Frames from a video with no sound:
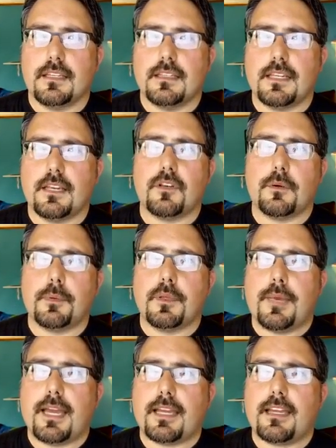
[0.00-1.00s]
David opened
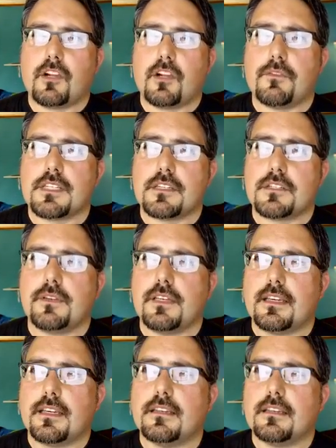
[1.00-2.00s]
the back hatch of his SUV
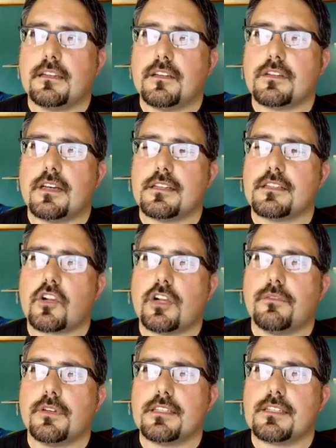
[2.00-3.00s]
again and tossed the
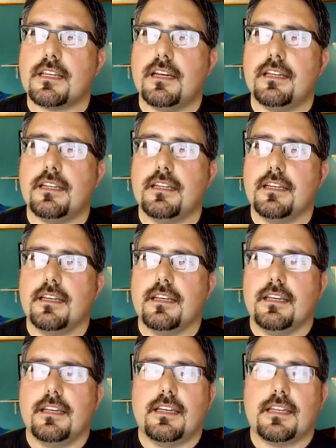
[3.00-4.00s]
shovel inside.
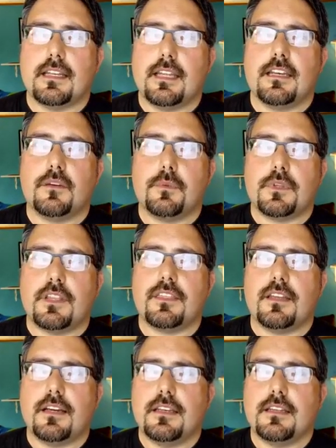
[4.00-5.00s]
It landed with a
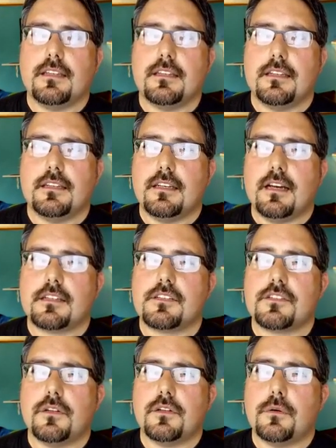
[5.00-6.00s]
thud and knocked
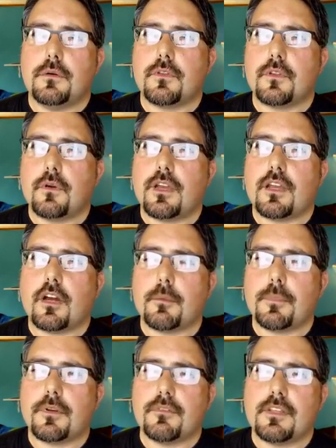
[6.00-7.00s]
snow over the gray
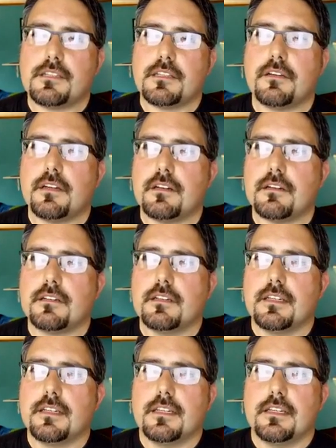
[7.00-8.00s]
carpet of the interior.
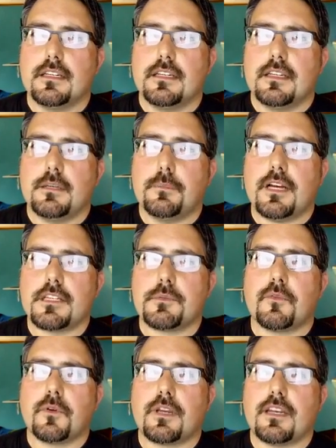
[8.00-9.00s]
He paused
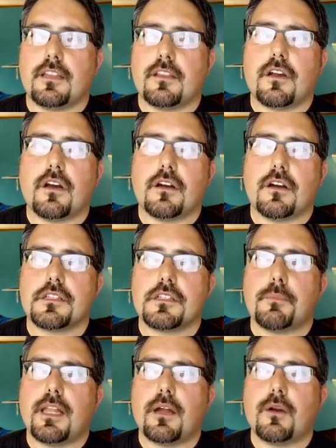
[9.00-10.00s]
before getting in the car as the
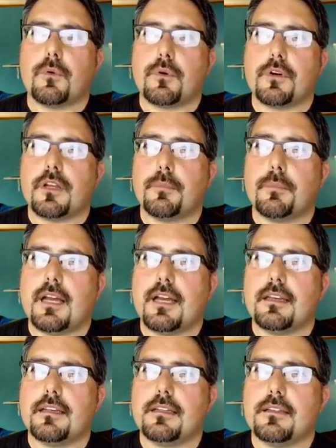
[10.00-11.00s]
plow roared up
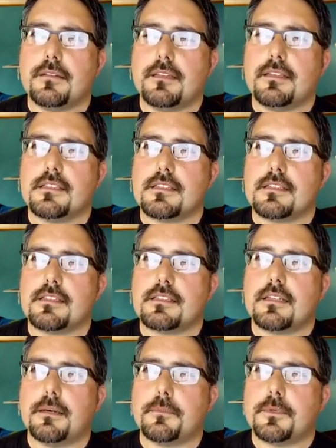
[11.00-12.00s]
behind his and
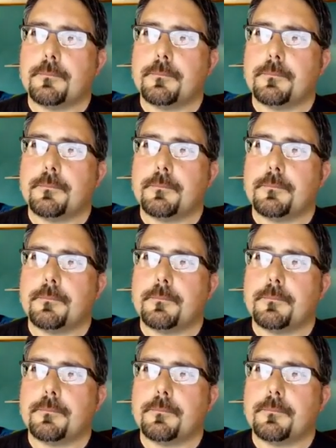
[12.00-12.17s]
stopped.